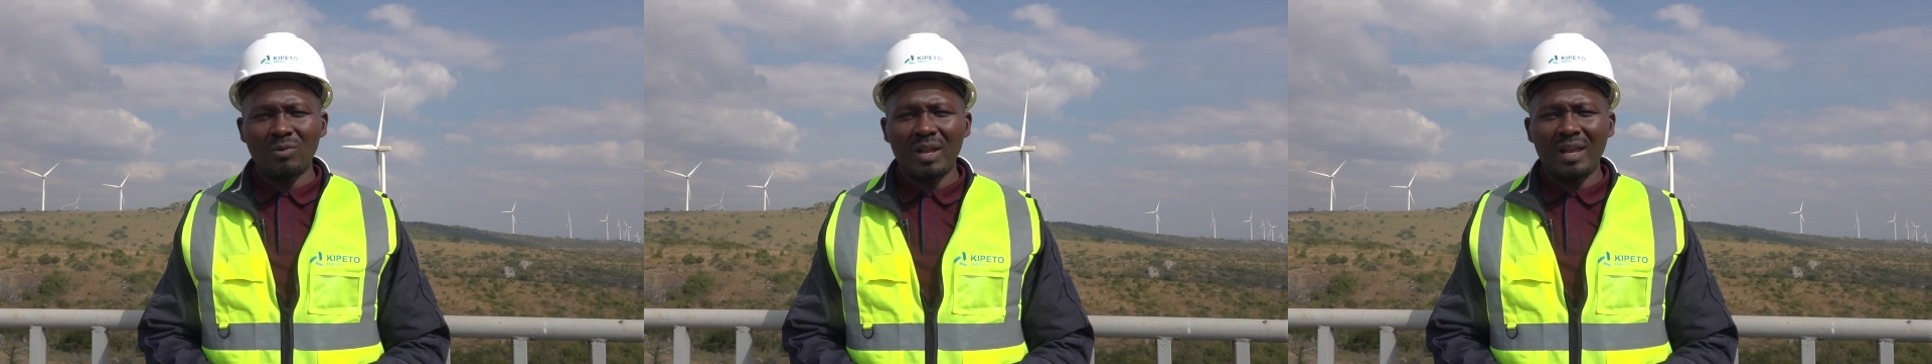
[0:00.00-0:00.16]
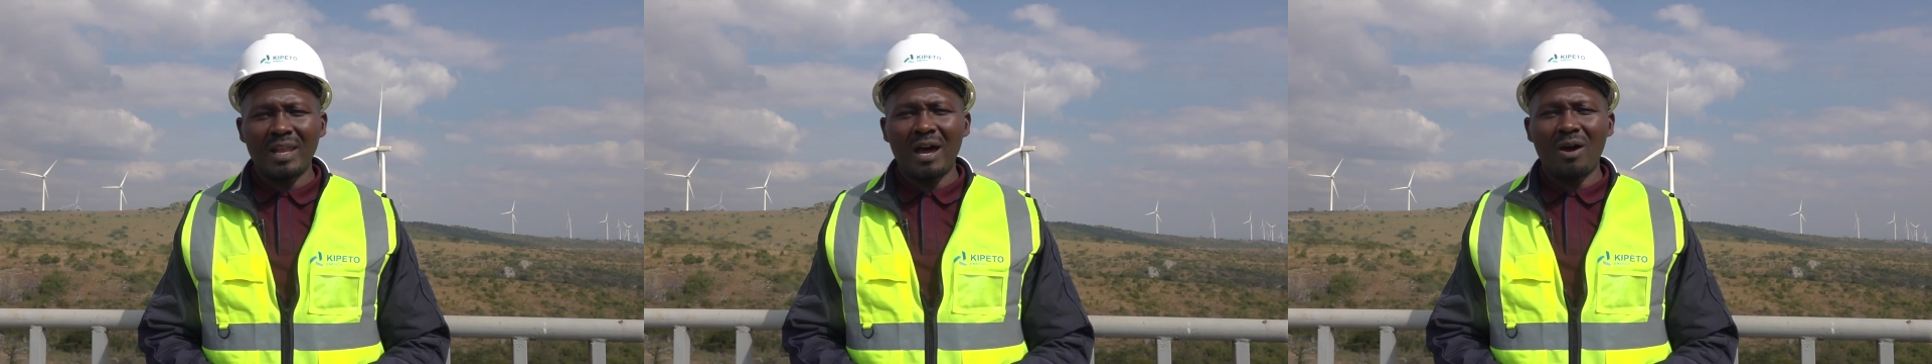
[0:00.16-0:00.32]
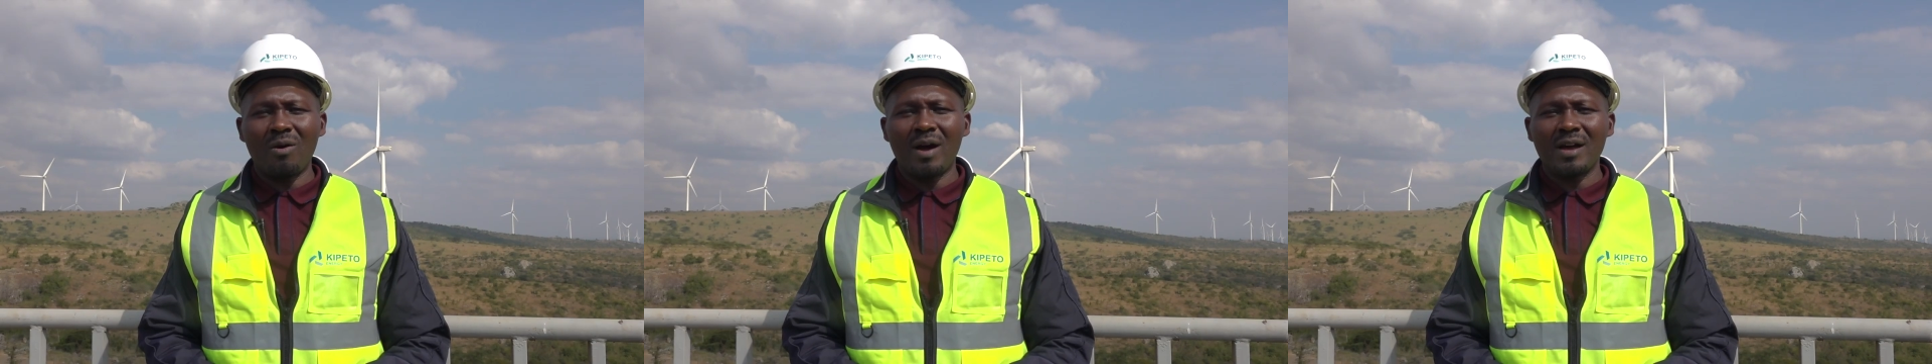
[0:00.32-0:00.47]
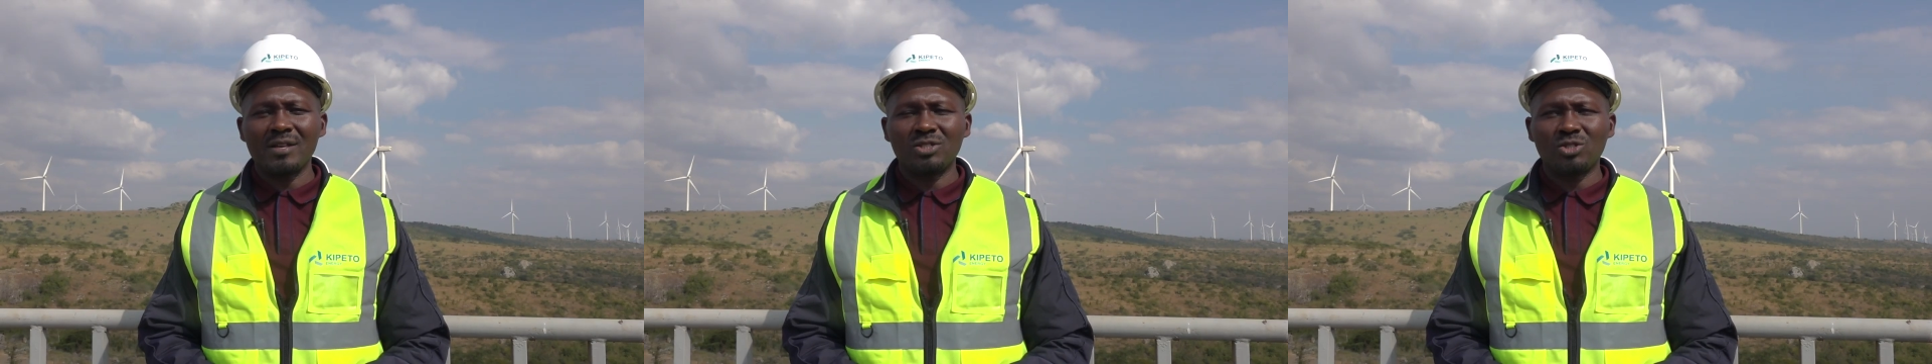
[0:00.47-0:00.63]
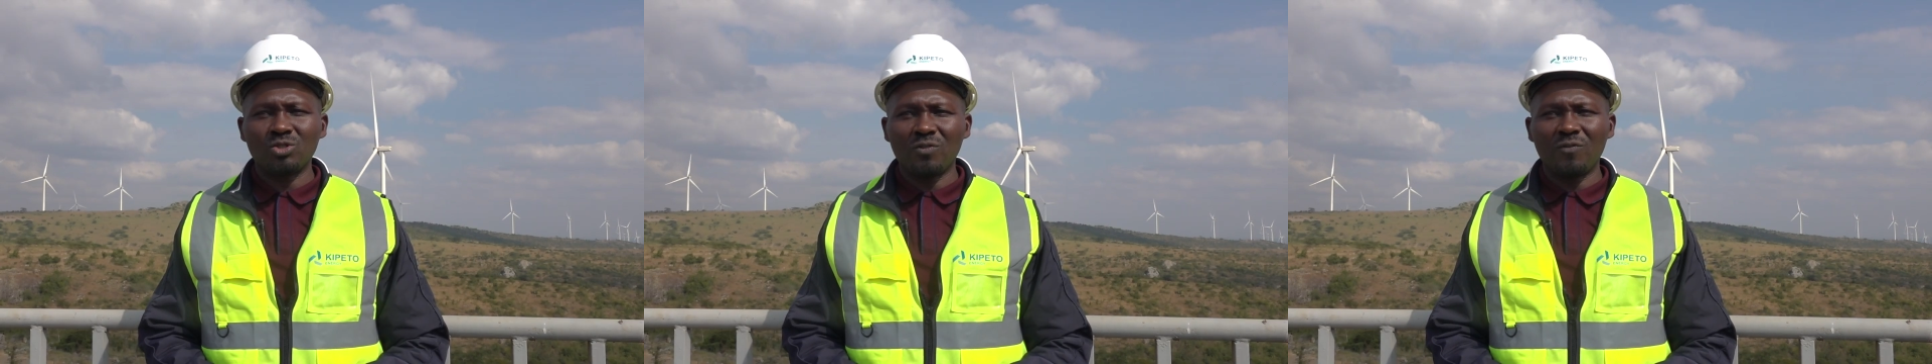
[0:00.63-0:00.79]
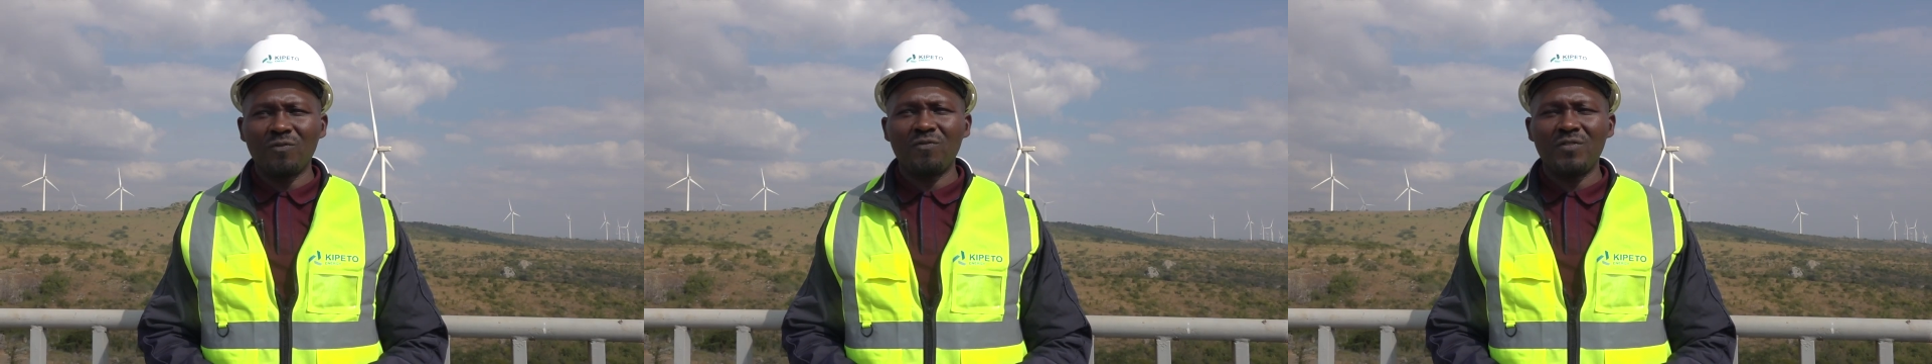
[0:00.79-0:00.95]
will allow us
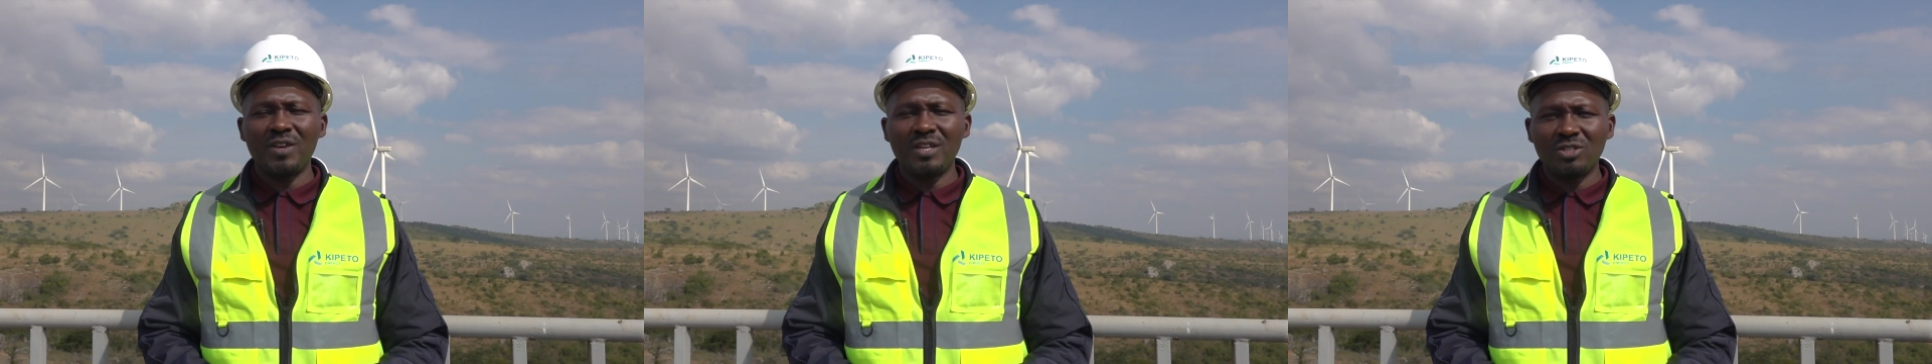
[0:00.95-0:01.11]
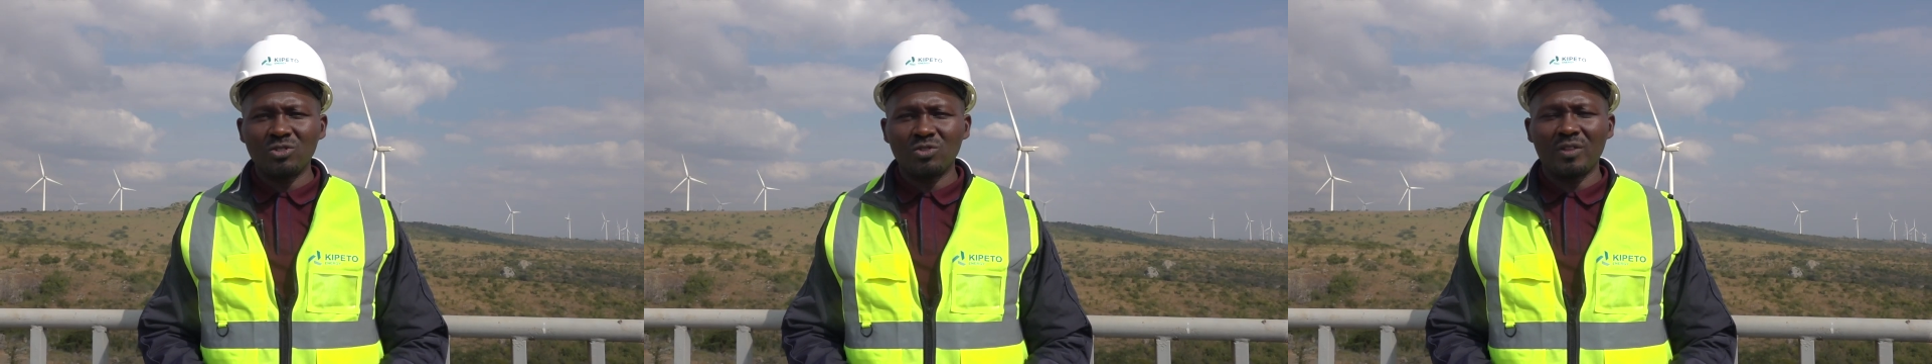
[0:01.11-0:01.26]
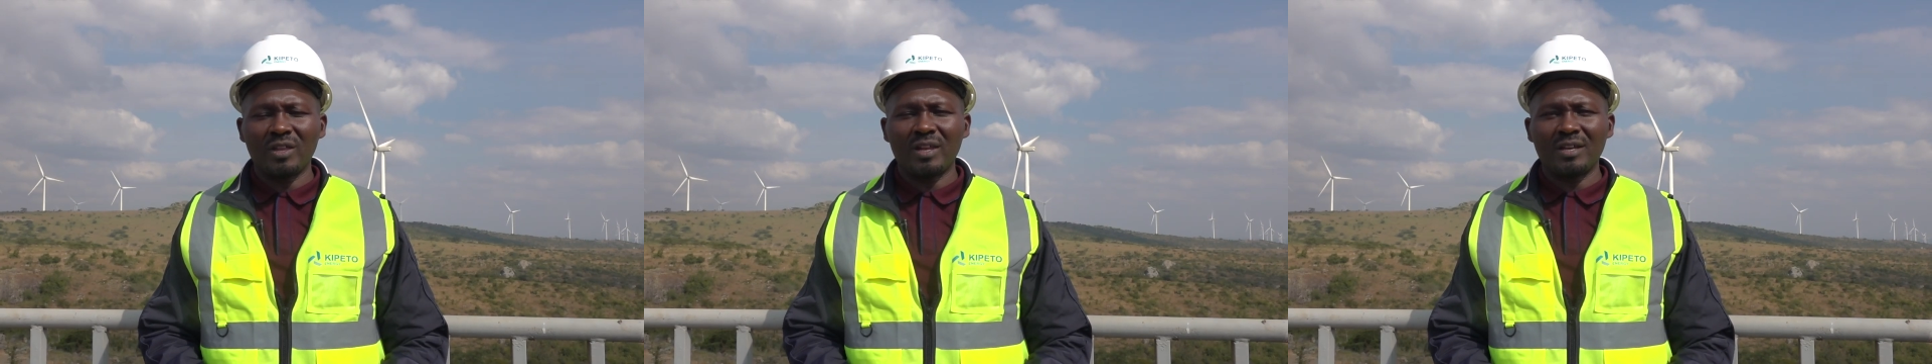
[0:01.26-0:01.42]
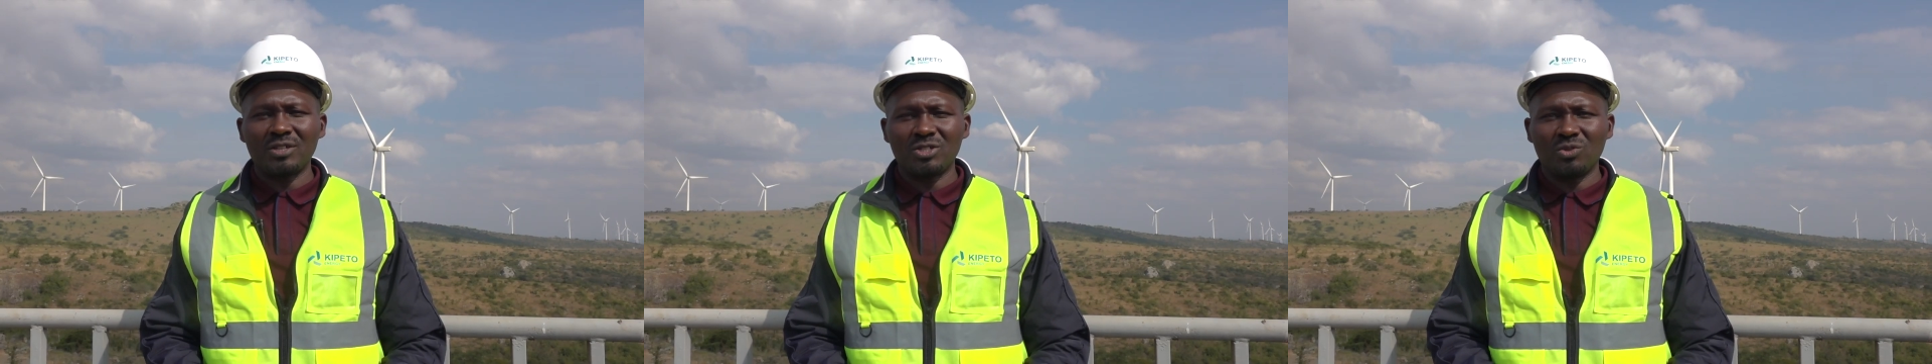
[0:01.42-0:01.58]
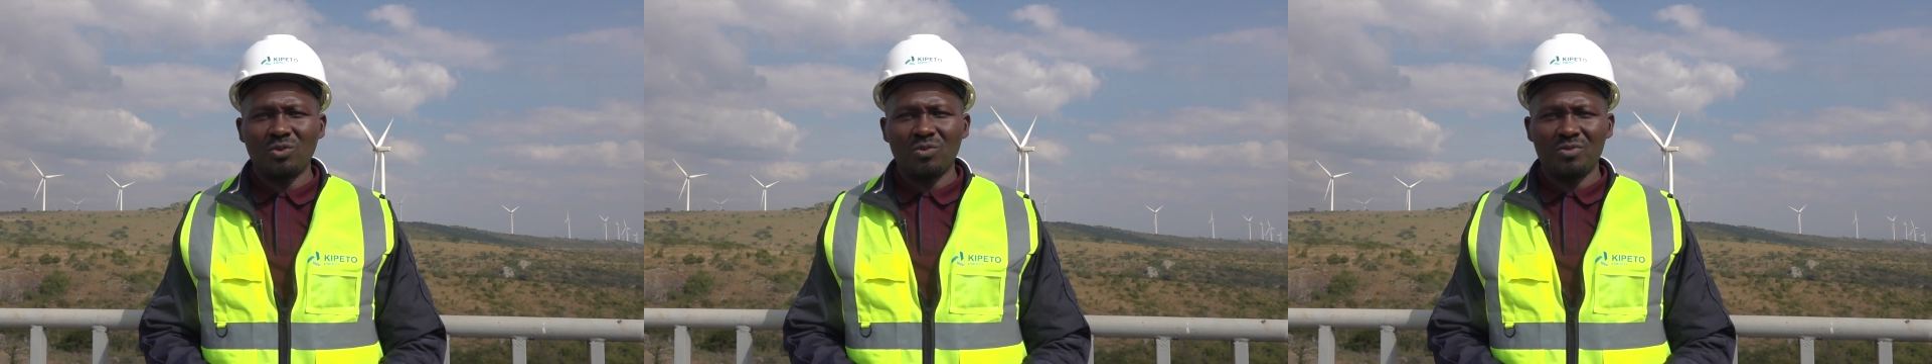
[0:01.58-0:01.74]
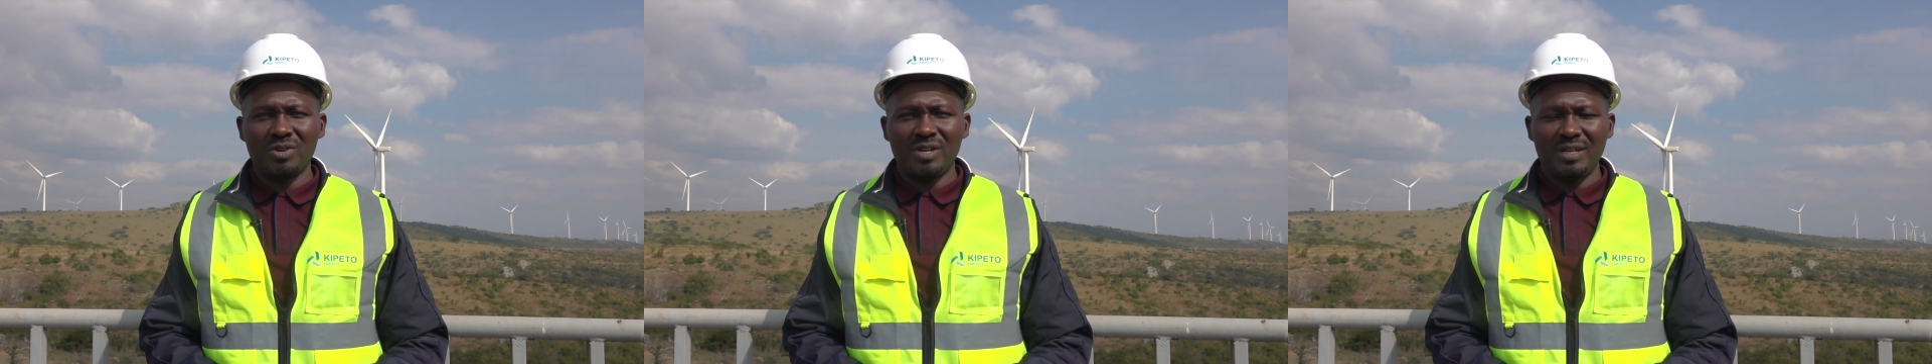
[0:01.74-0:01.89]
to feed into the
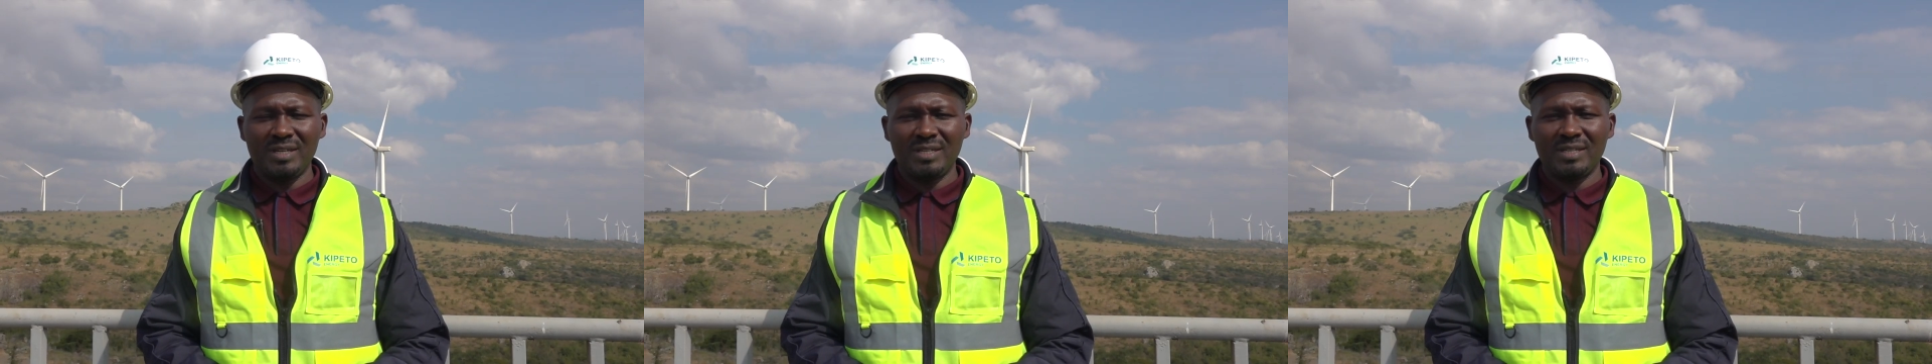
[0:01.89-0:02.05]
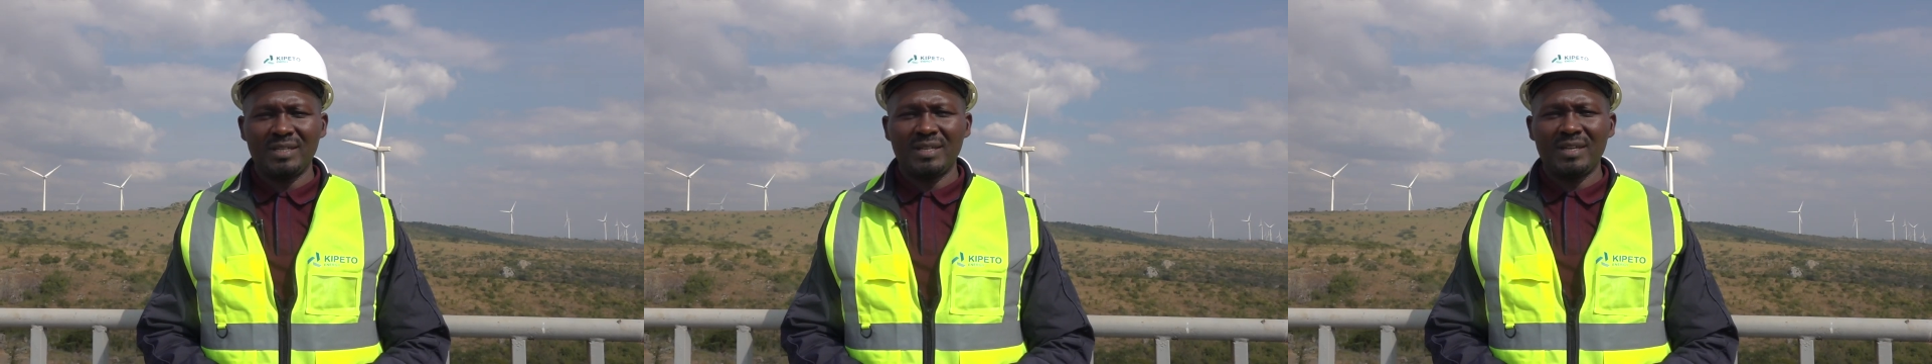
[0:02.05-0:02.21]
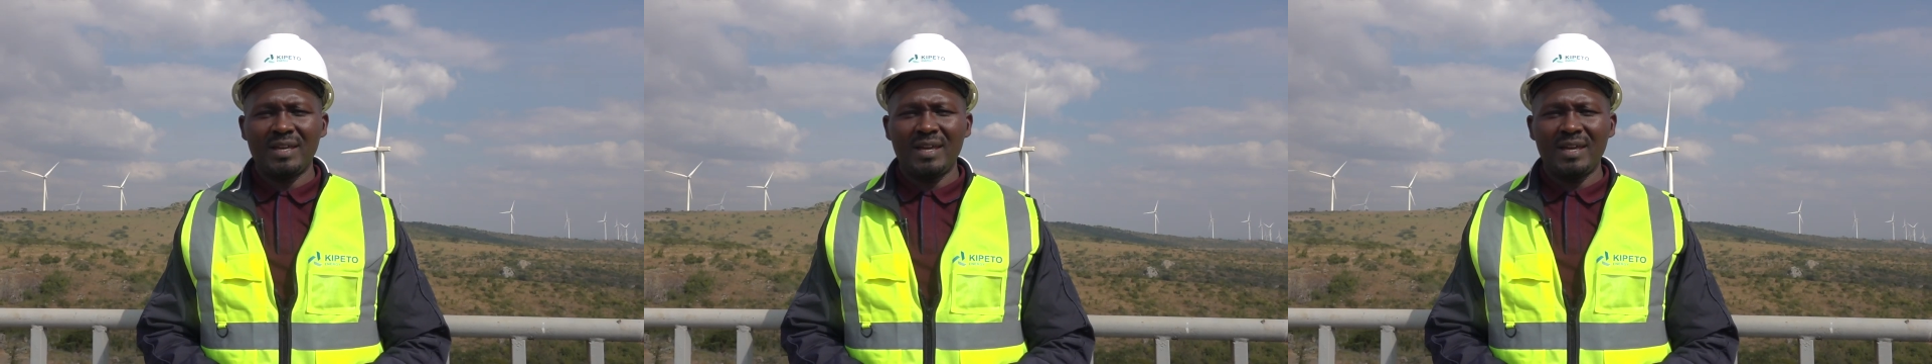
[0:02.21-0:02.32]
national grid?